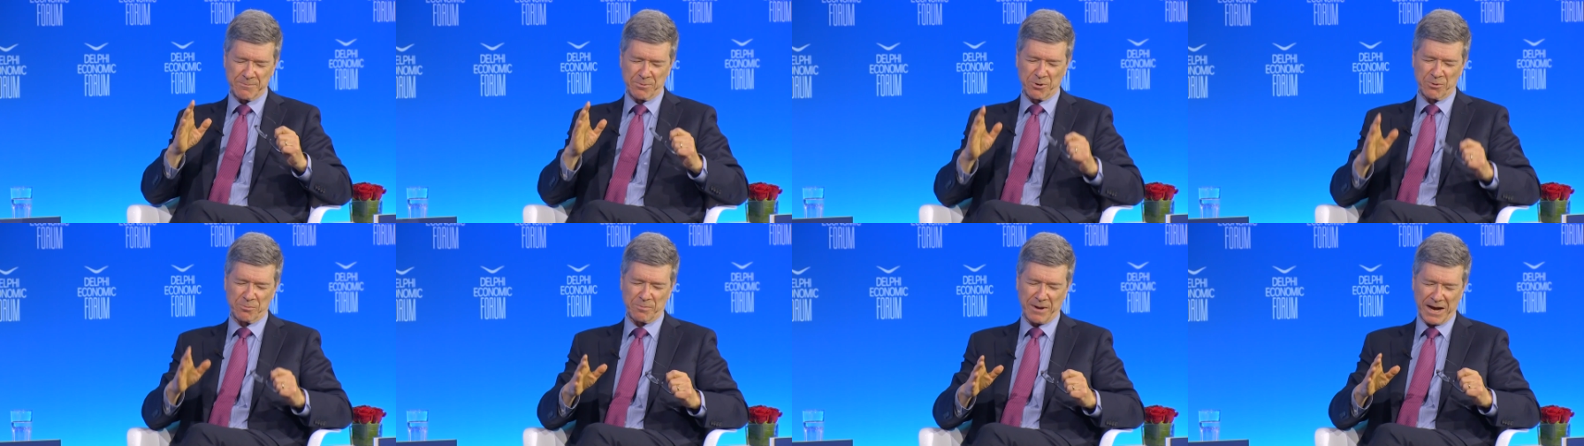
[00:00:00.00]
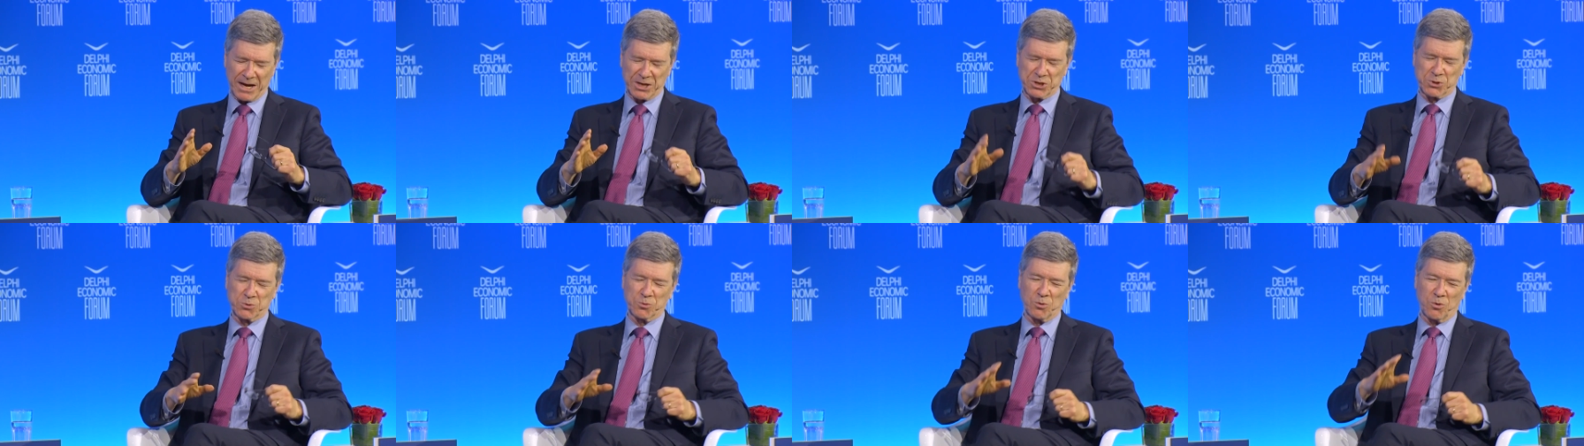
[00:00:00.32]

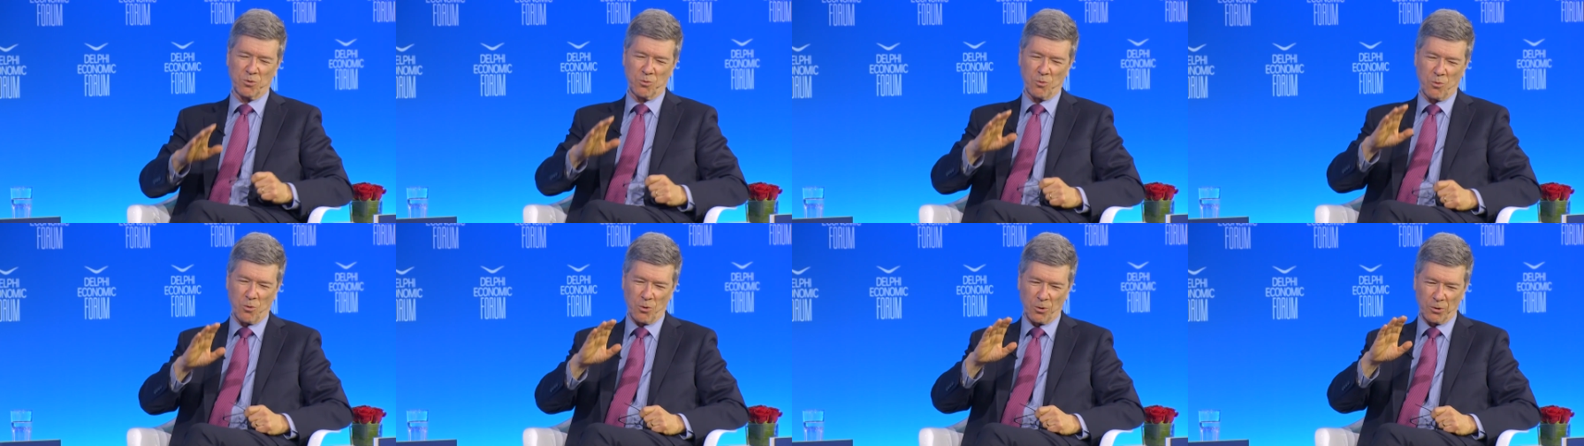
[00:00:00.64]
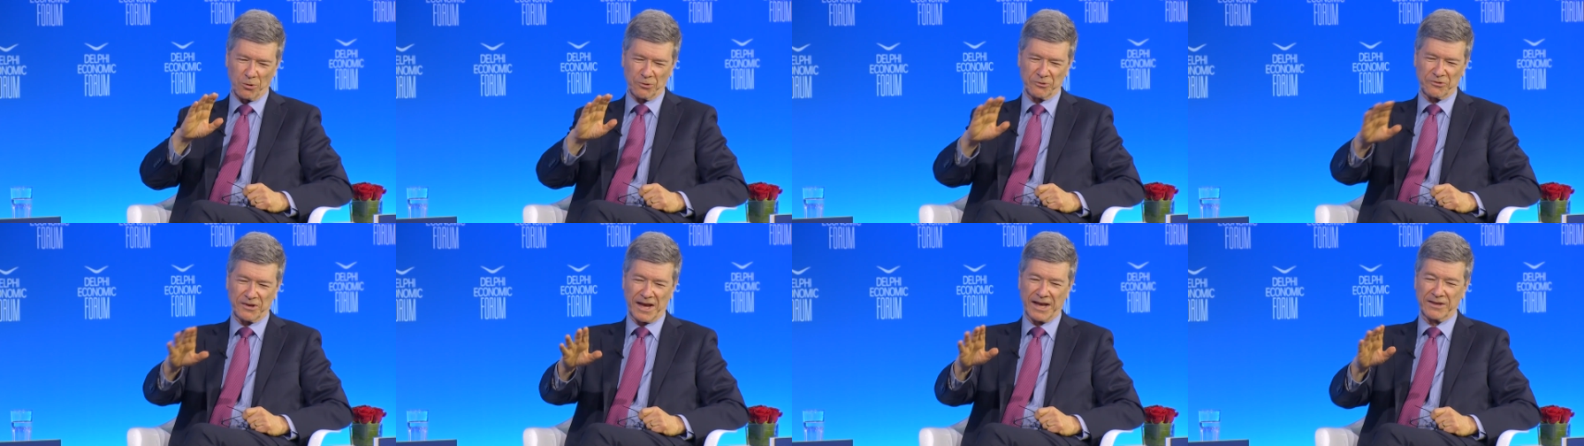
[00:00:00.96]
perpetual
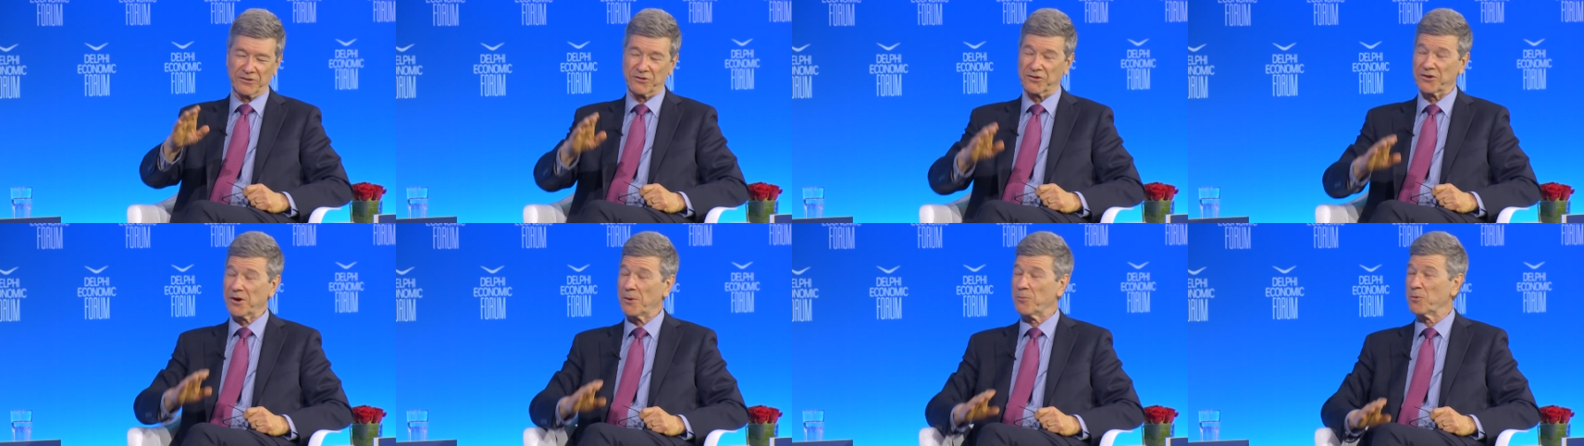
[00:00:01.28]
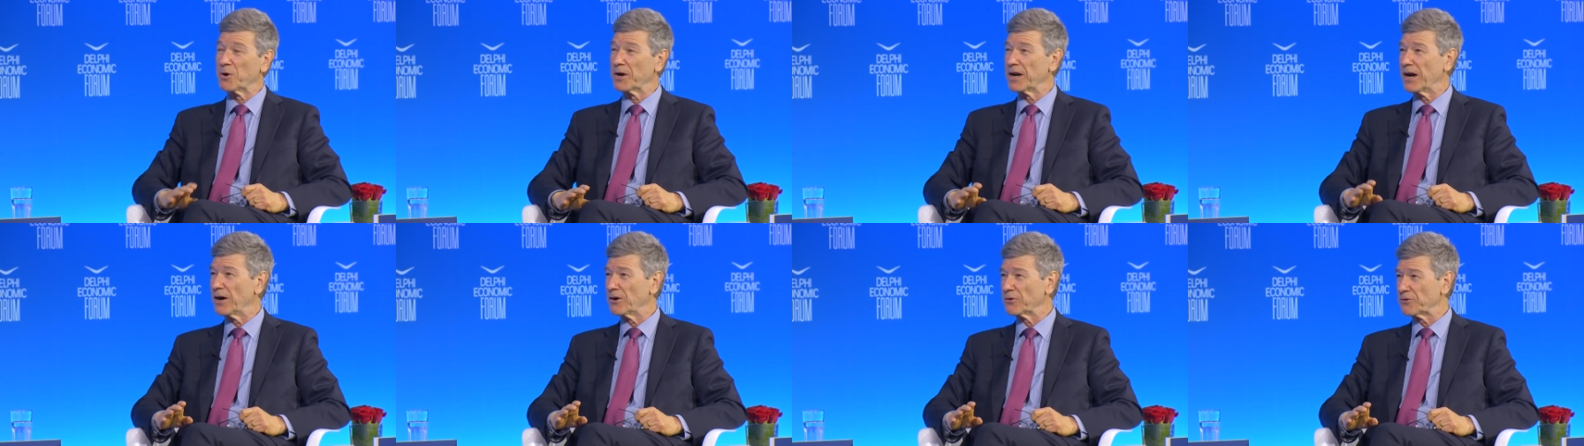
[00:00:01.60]
wars on
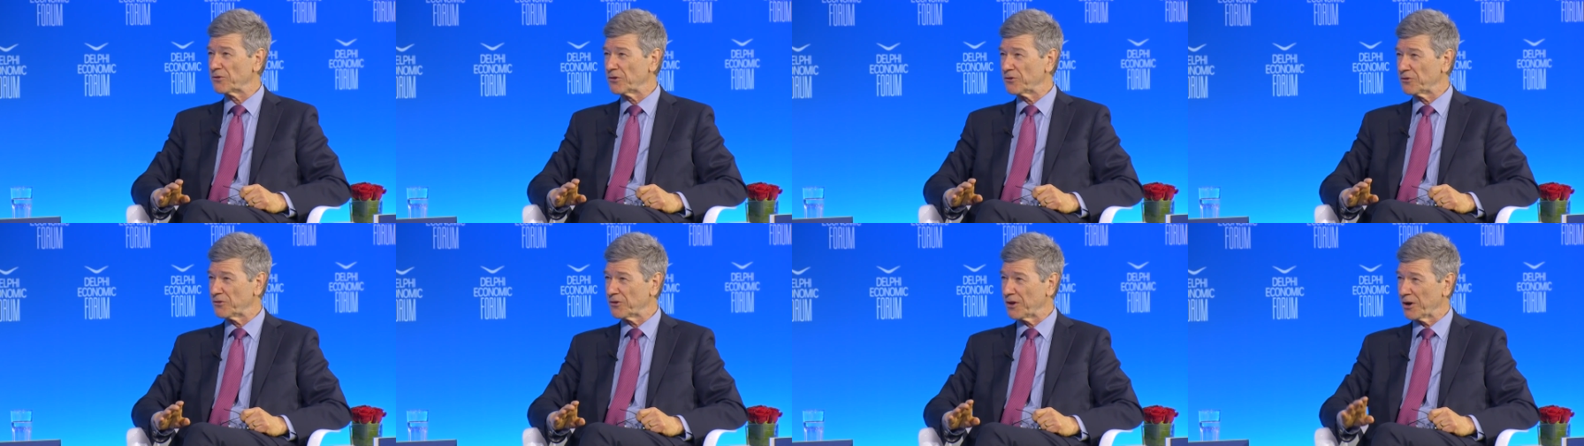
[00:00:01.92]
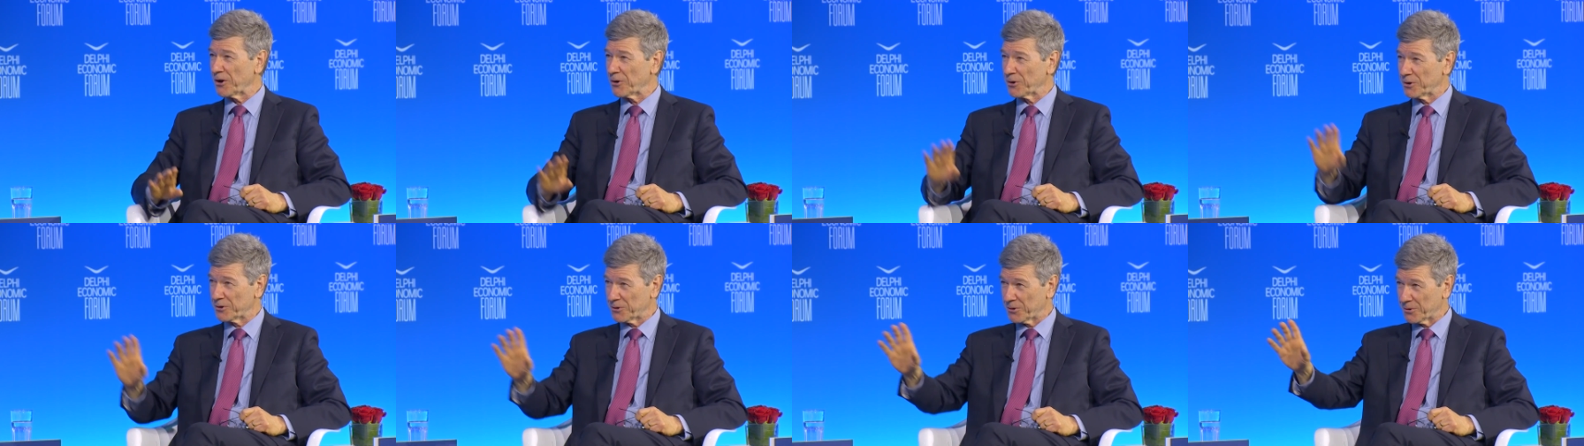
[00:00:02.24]
someone else's
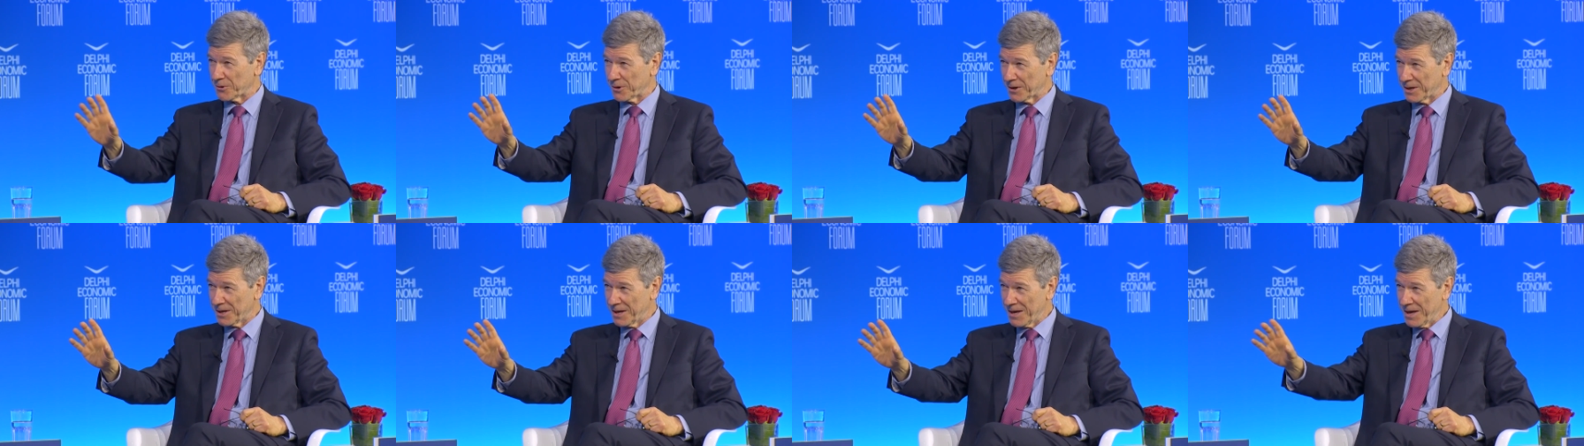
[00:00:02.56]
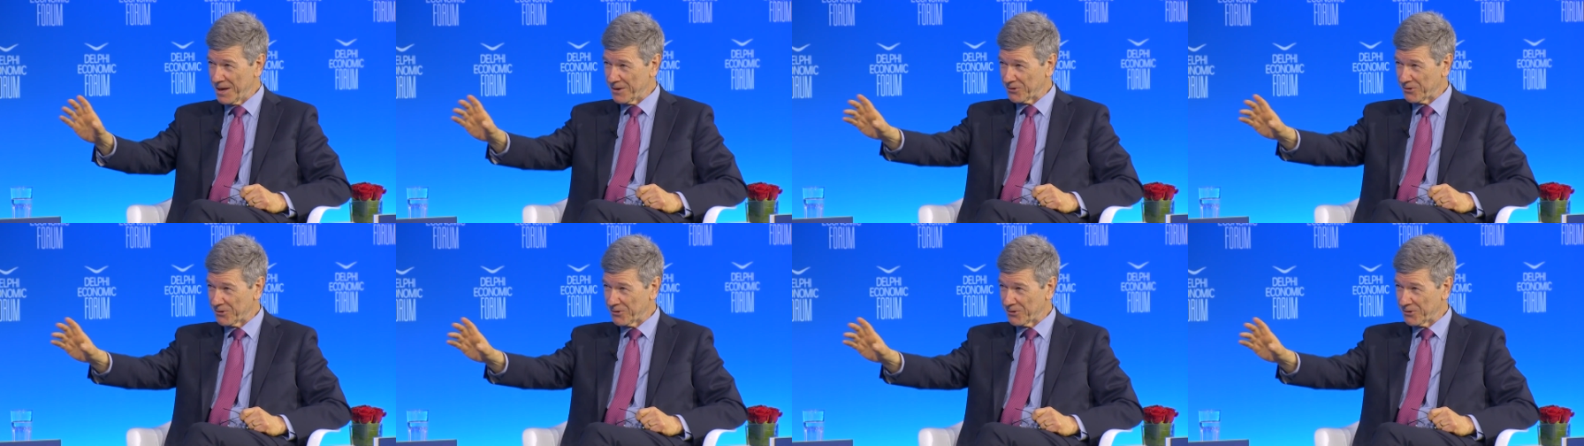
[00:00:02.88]
territory.